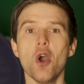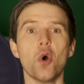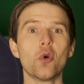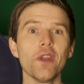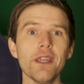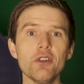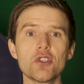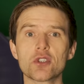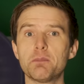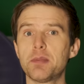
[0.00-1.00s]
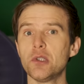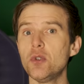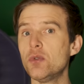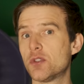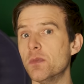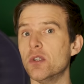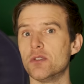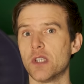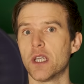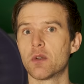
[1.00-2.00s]
or even just blues
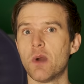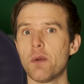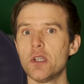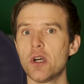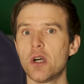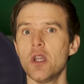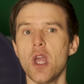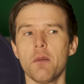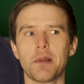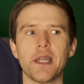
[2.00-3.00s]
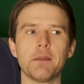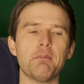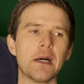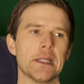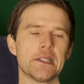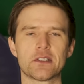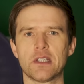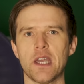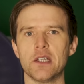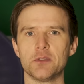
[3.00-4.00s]
music, where we're not playing minor
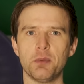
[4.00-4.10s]
scales,